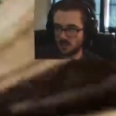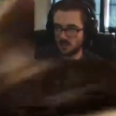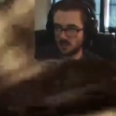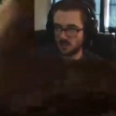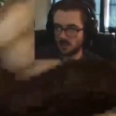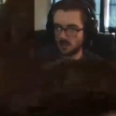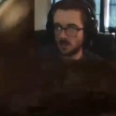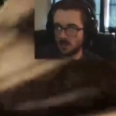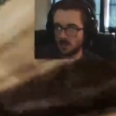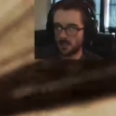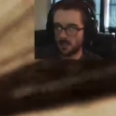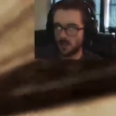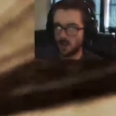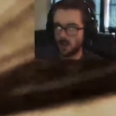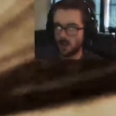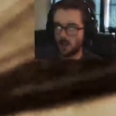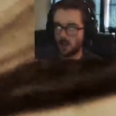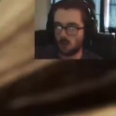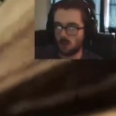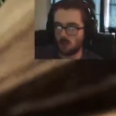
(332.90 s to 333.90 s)
Uh, let,
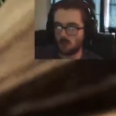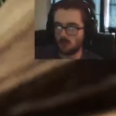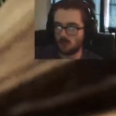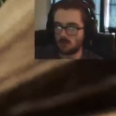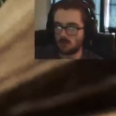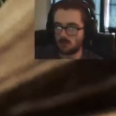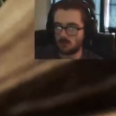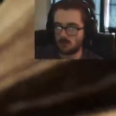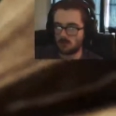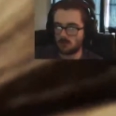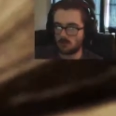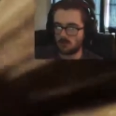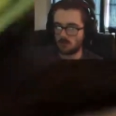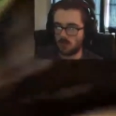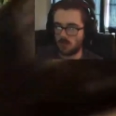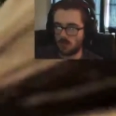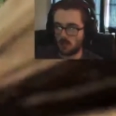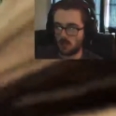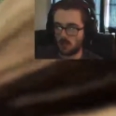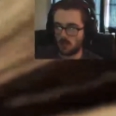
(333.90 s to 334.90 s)
uh oh.
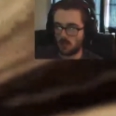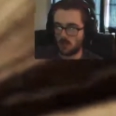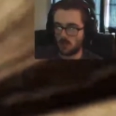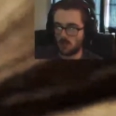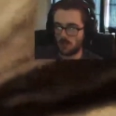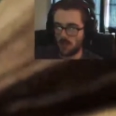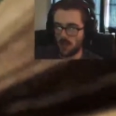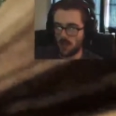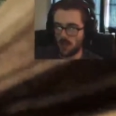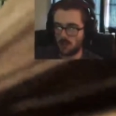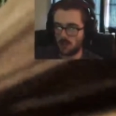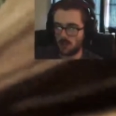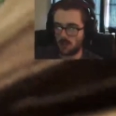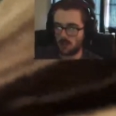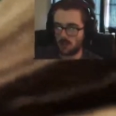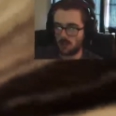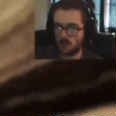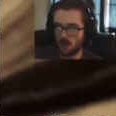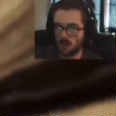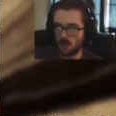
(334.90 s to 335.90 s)
Uh oh. Yeah.
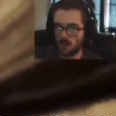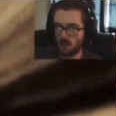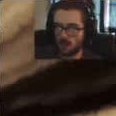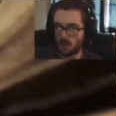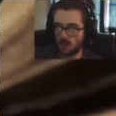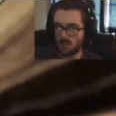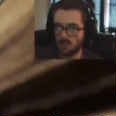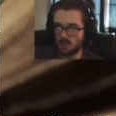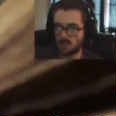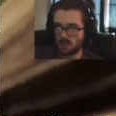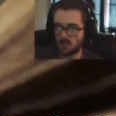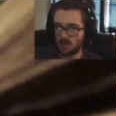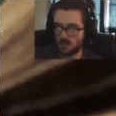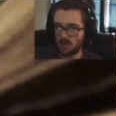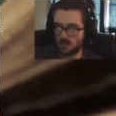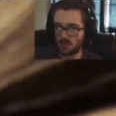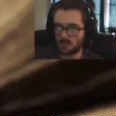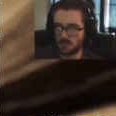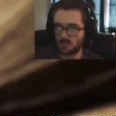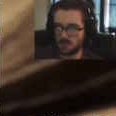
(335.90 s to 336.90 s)
Uh, I'm seeing some
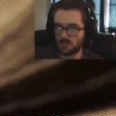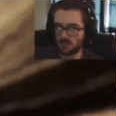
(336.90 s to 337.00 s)
huts.